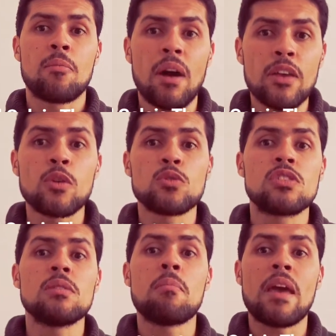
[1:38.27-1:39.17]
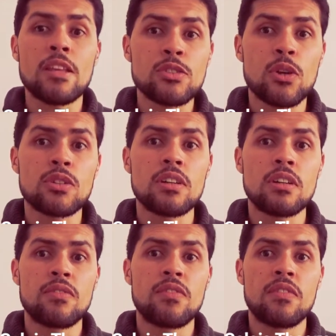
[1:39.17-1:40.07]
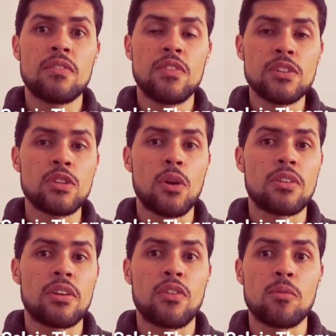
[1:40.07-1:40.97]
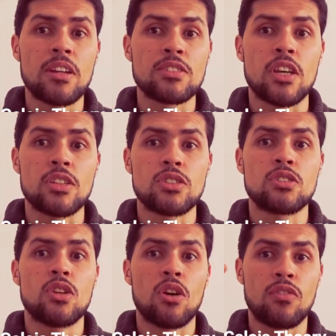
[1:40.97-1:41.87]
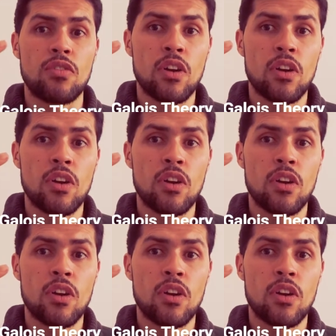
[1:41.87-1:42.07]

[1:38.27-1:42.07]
by using many first-order formalizations of